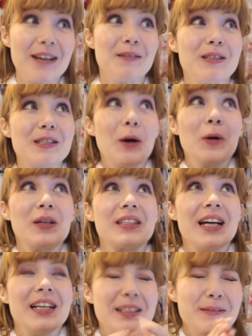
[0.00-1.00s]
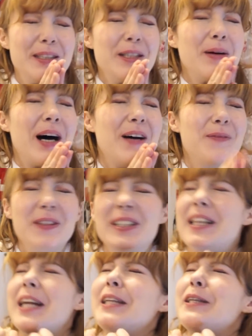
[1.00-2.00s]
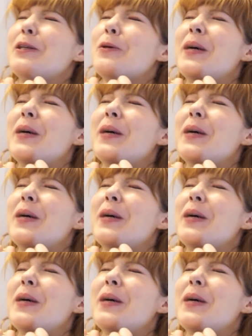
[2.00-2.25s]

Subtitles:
I'm so excited. I'm so happy. Thank you so